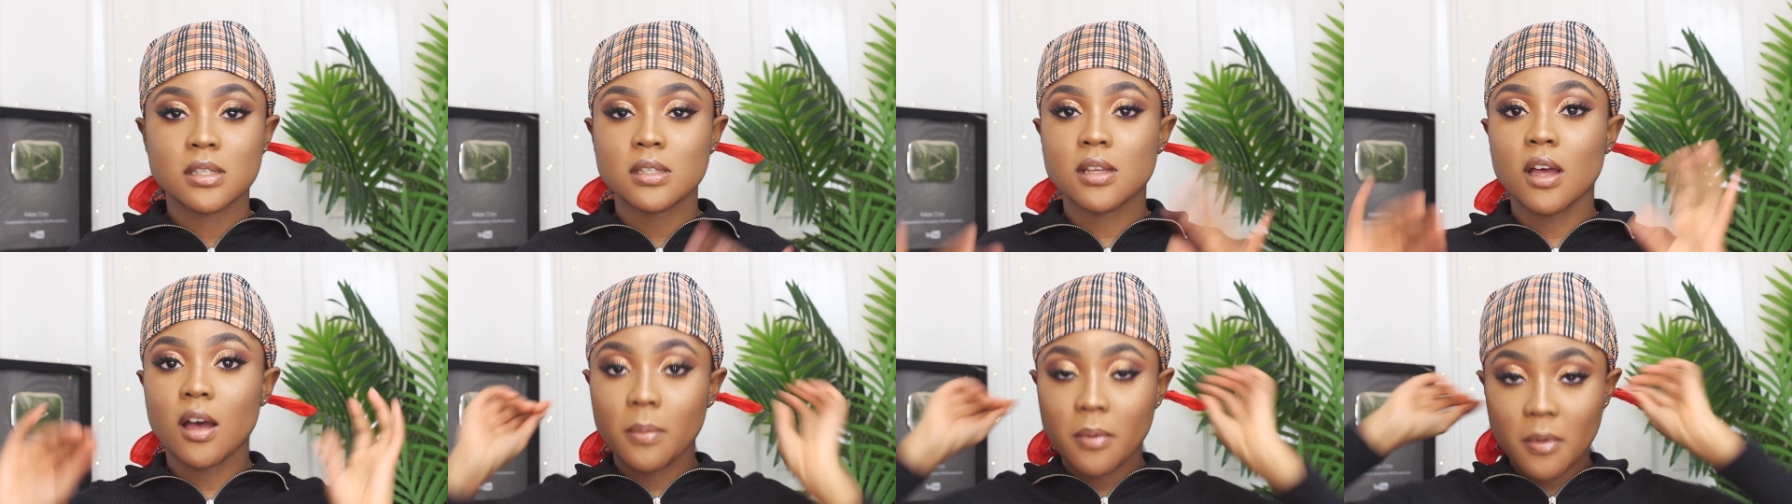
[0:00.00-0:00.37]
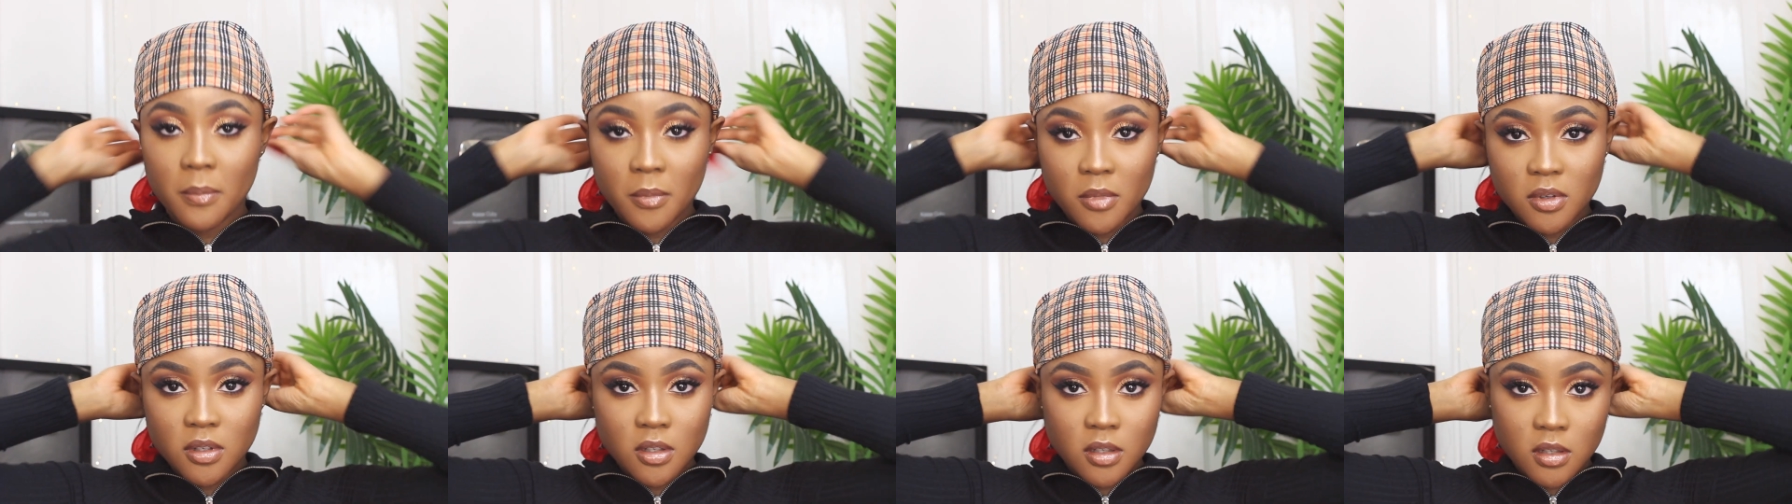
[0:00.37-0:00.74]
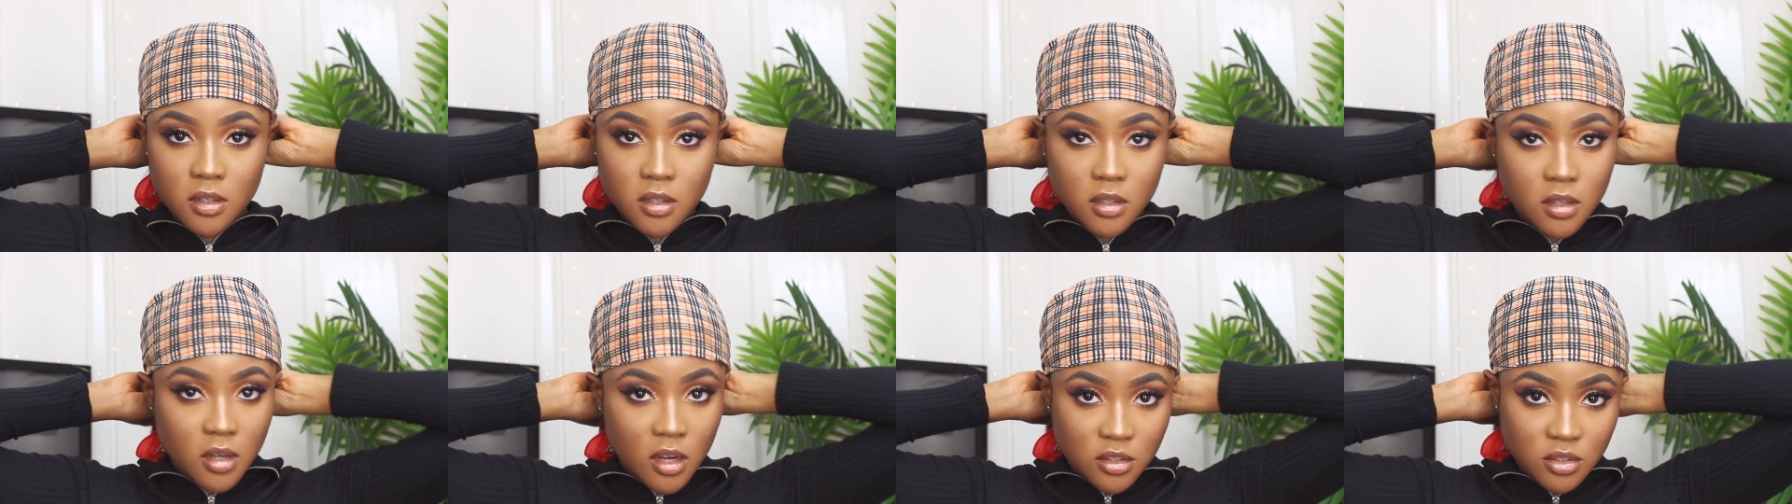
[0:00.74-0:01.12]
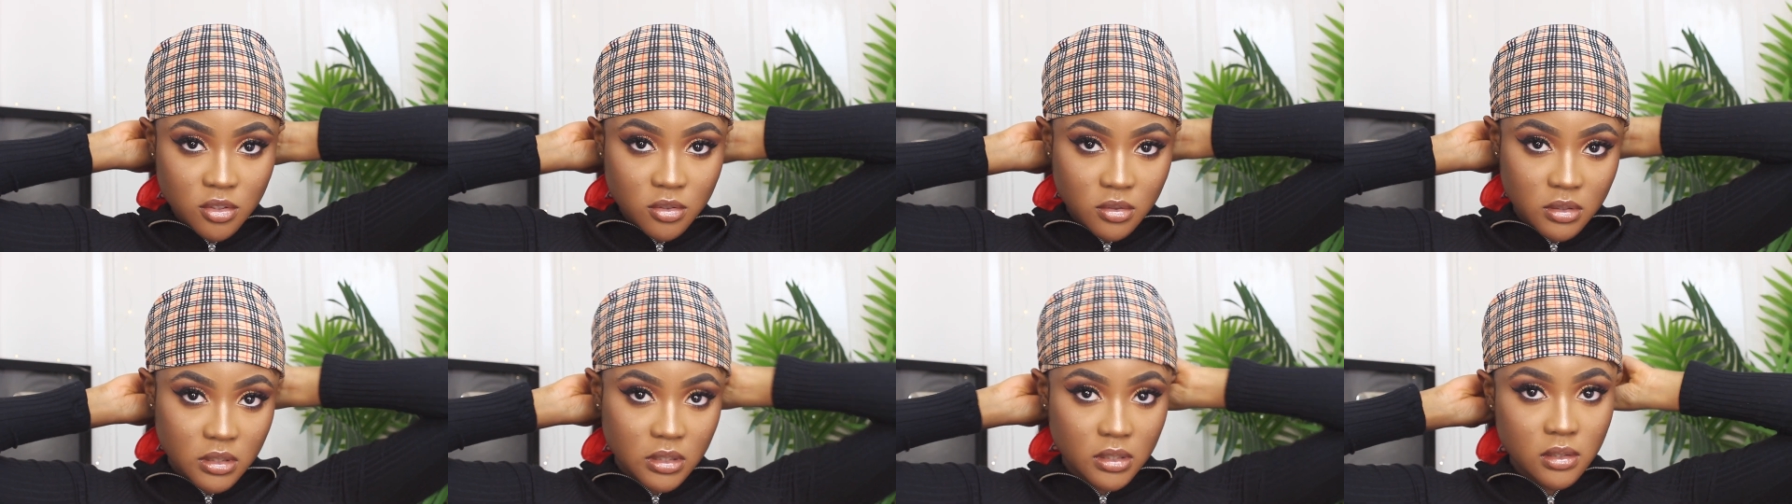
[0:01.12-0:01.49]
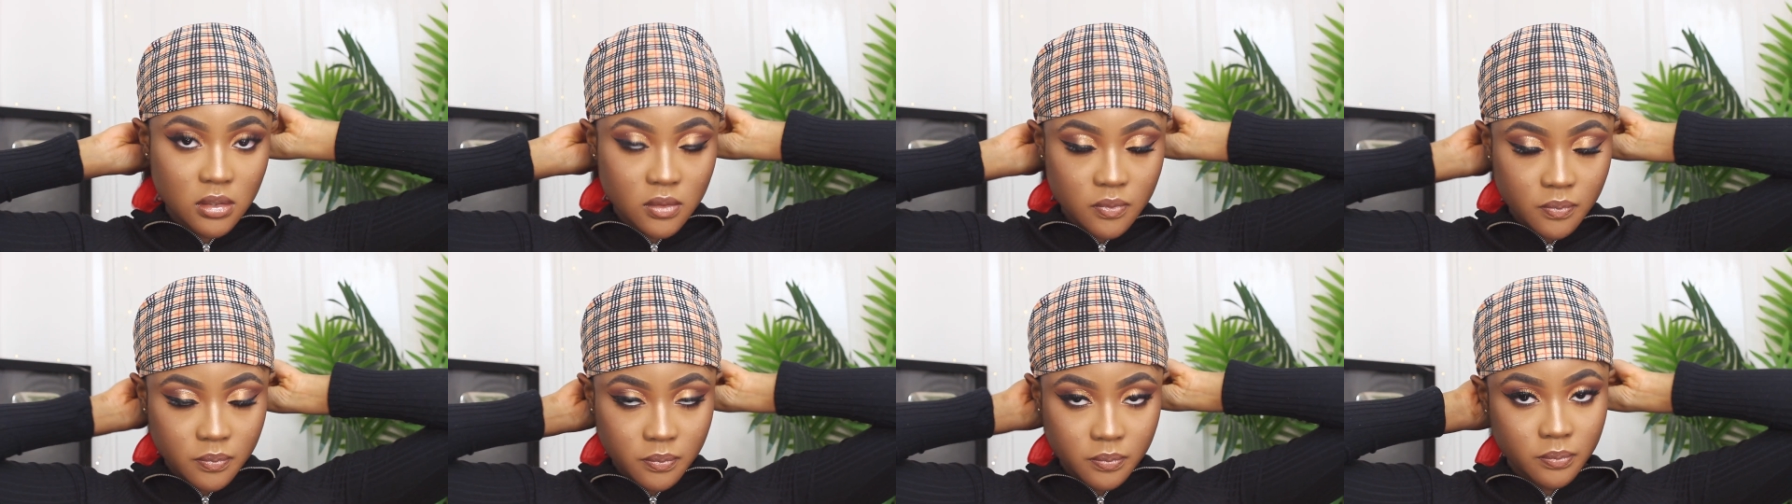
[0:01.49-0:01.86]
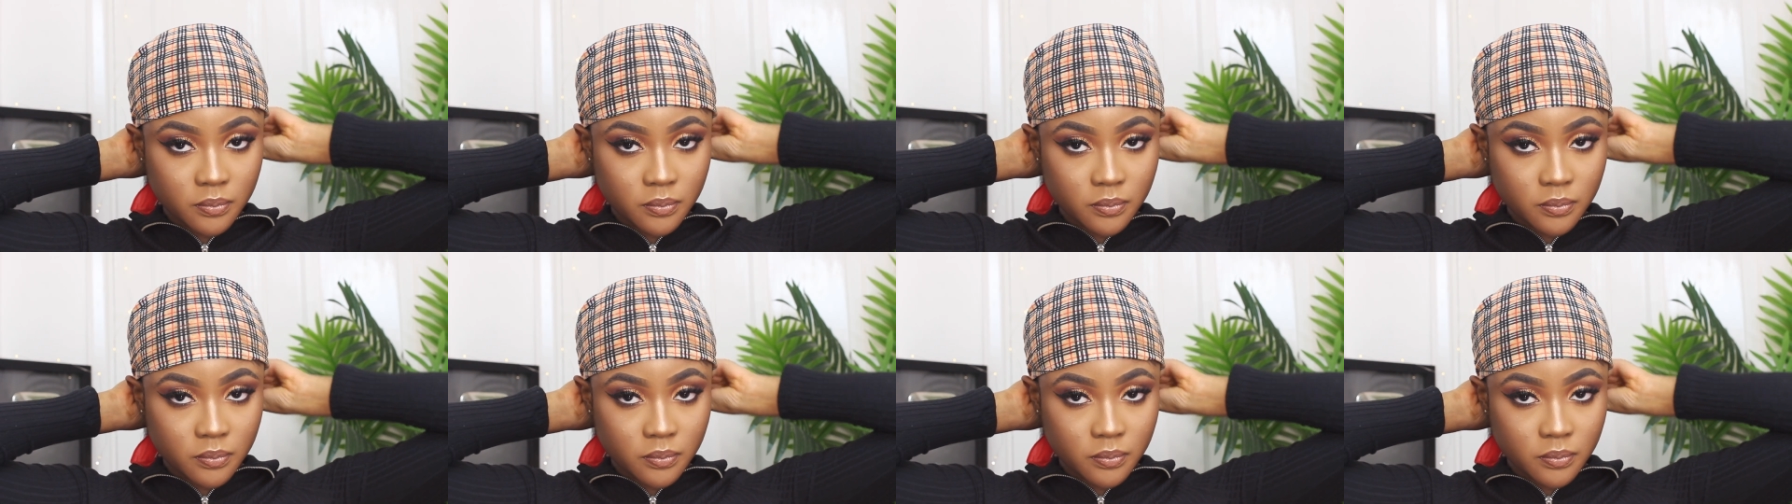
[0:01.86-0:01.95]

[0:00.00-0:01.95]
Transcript: is up i'm gonna undo this